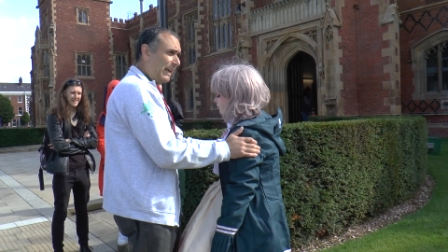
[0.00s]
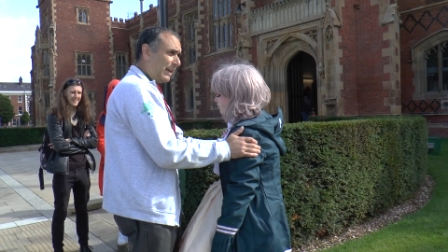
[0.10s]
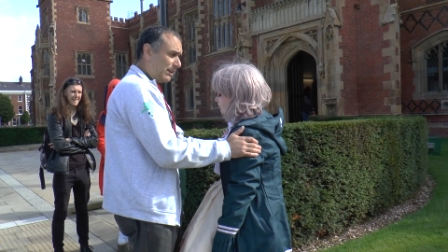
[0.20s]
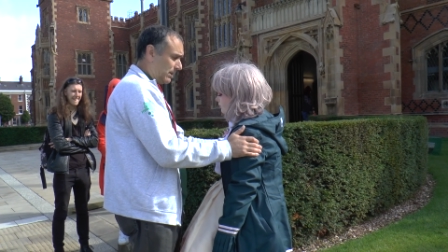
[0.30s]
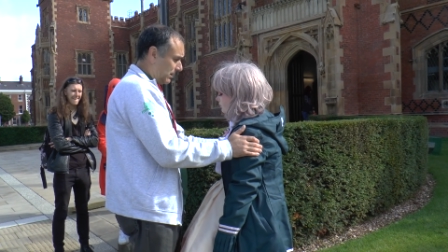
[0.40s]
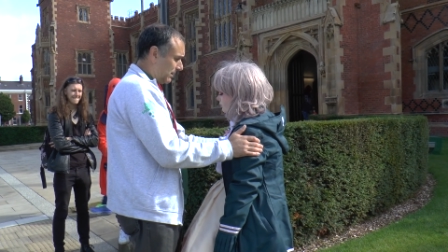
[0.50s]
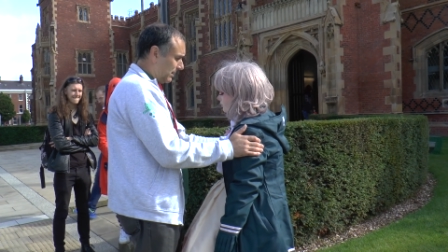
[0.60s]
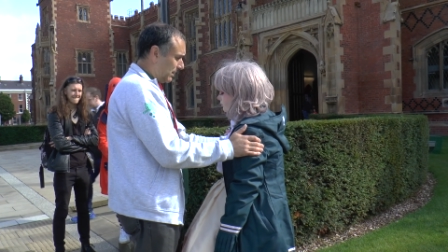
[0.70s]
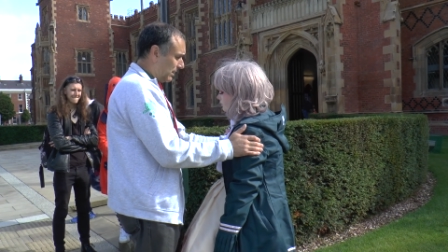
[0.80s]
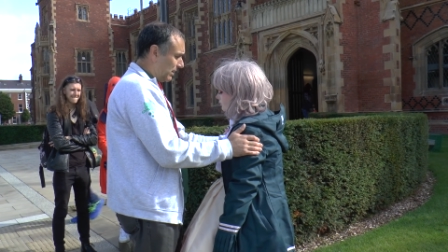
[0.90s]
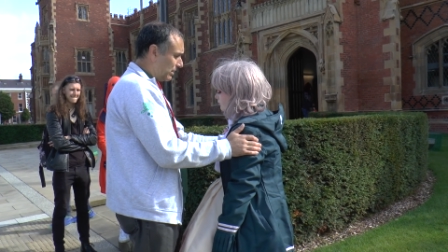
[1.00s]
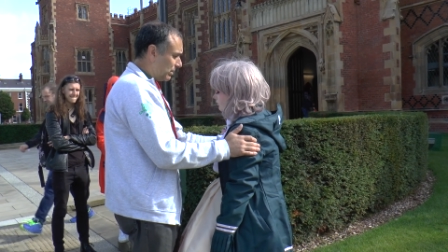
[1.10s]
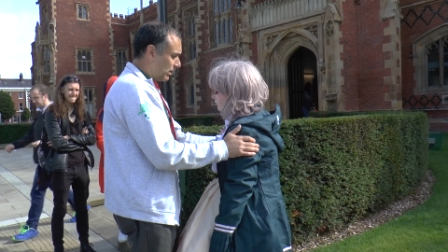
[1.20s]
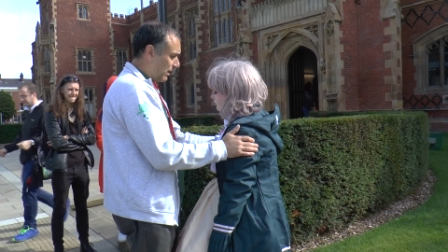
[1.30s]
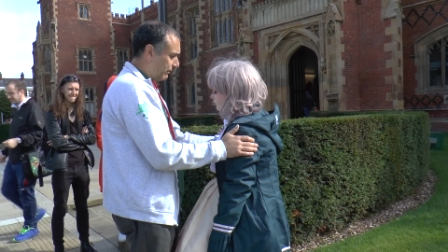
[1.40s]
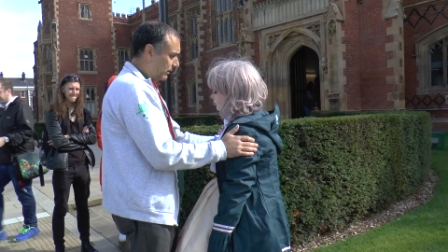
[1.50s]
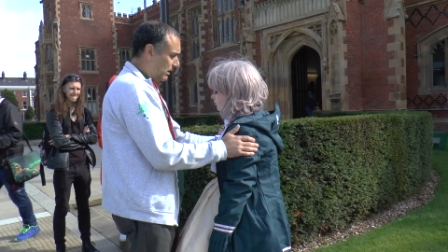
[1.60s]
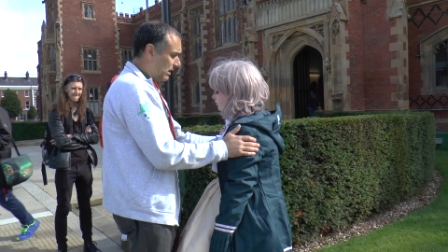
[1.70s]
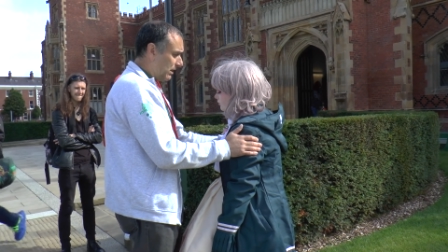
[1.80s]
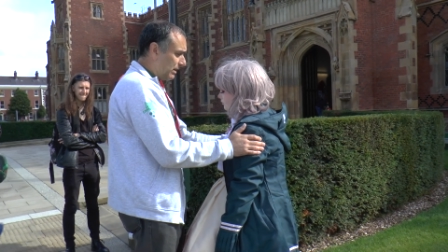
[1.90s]
8, 7,
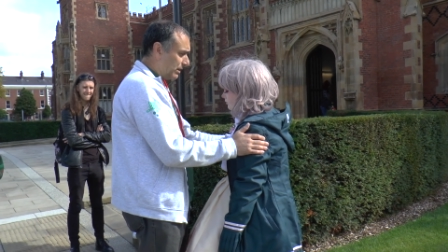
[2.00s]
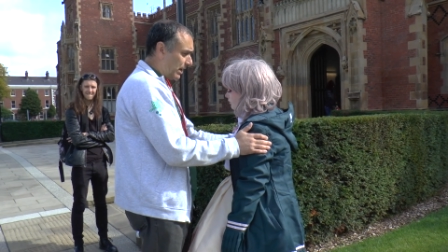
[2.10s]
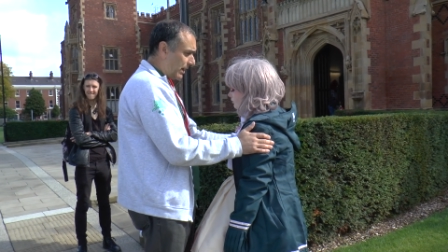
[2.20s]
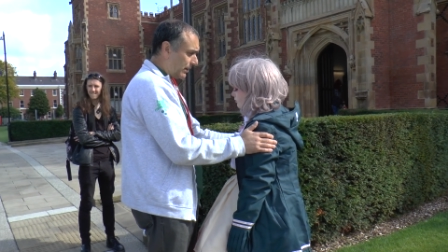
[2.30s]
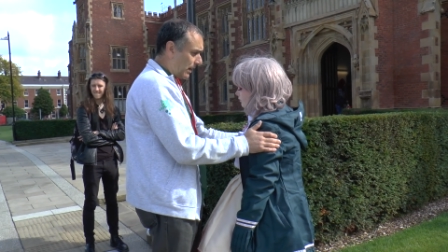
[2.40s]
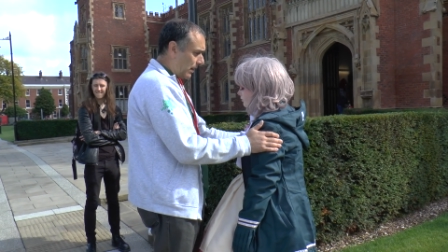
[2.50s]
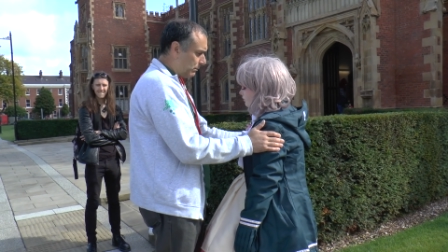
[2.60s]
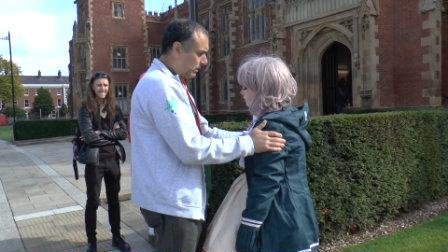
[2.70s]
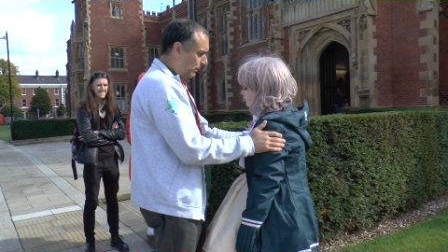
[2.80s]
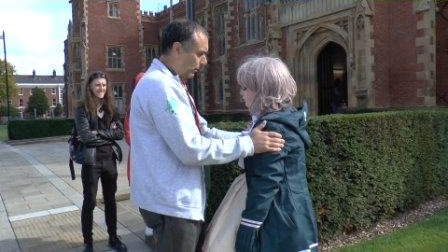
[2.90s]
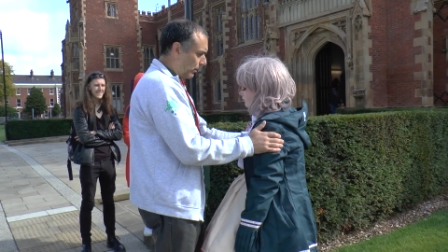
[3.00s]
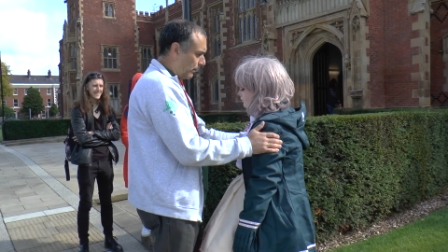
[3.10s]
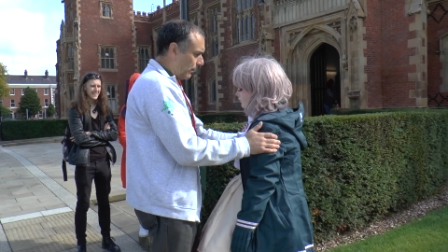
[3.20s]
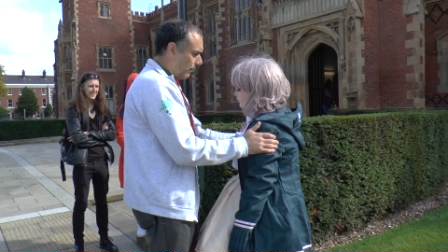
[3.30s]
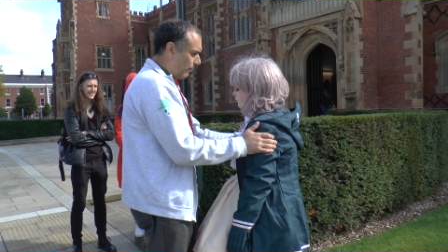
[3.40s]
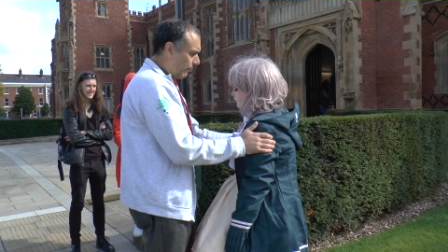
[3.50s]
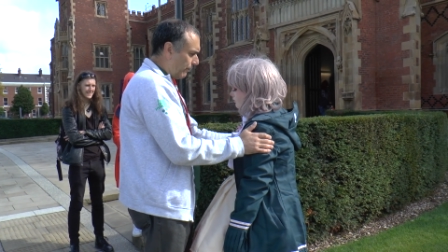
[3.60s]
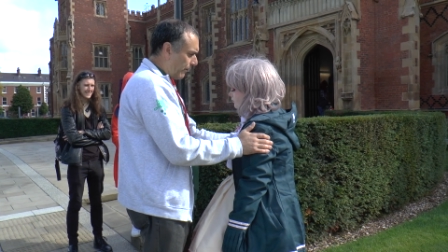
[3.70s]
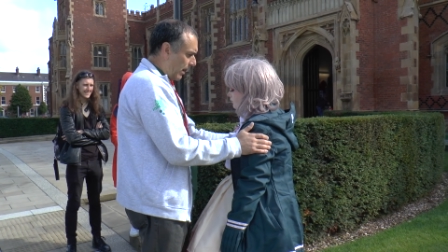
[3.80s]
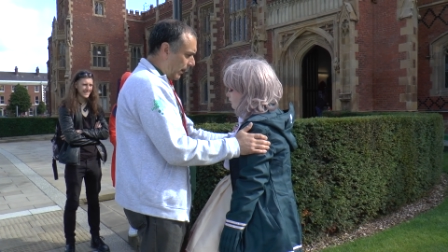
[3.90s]
10 times deeper.
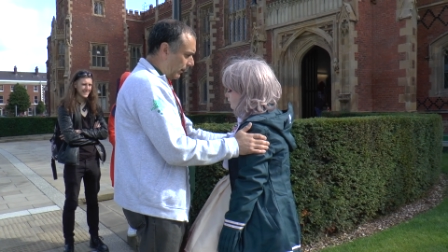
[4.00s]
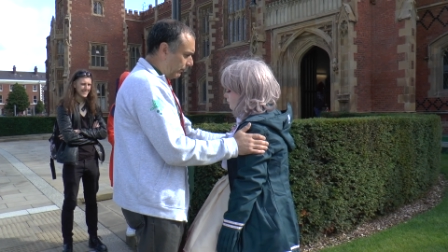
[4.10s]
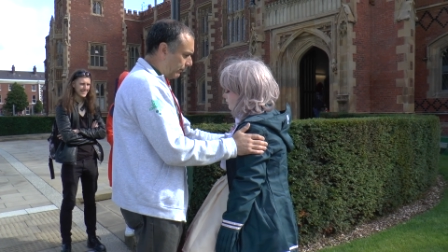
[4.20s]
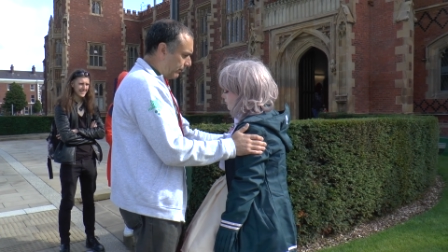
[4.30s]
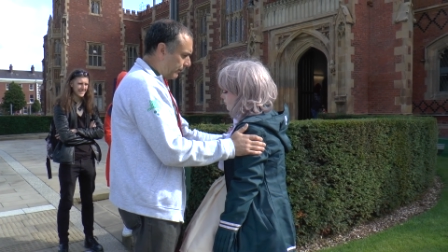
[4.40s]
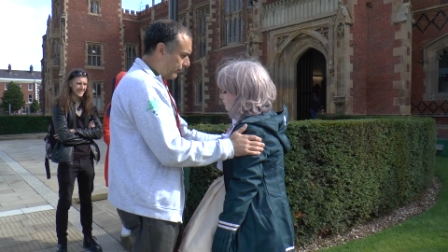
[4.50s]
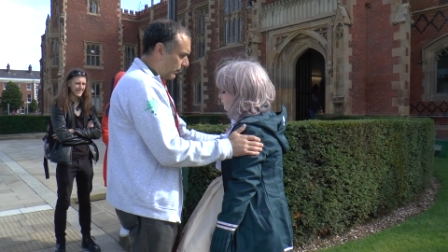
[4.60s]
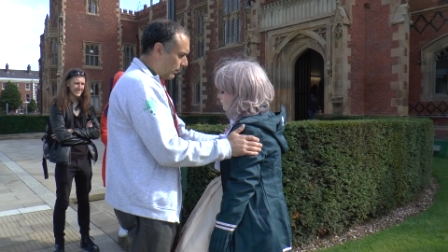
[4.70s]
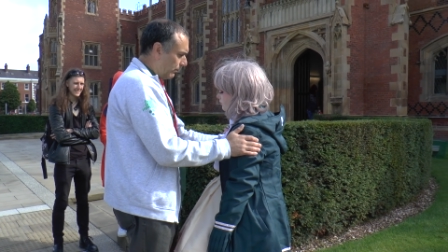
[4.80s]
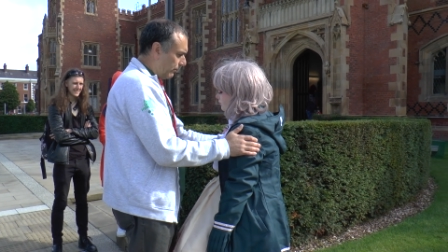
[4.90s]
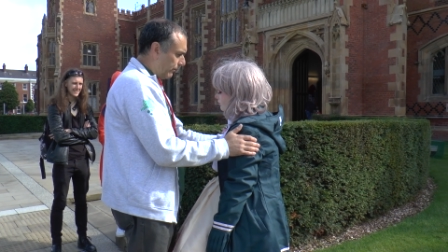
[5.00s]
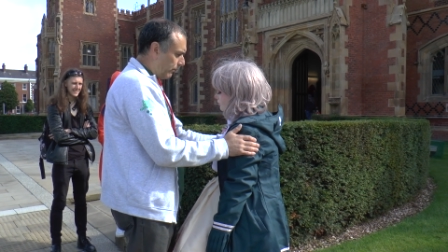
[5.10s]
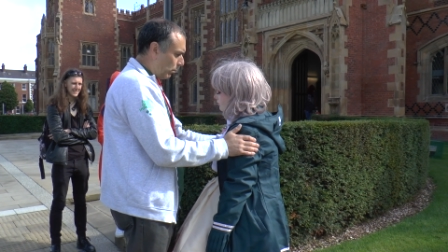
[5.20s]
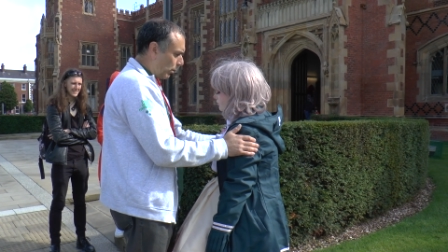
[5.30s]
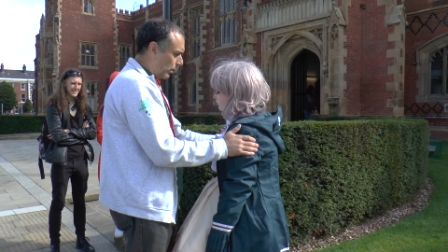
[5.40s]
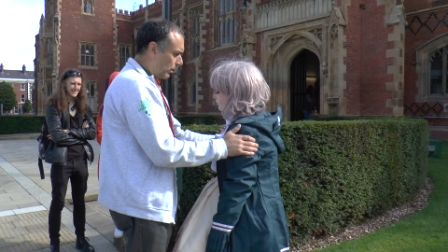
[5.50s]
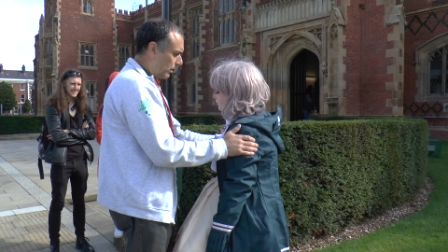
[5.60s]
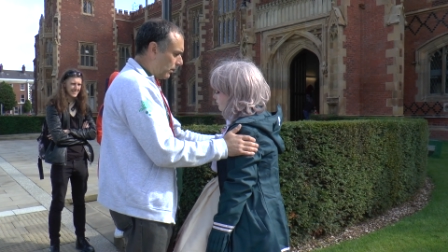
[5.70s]
5, 4,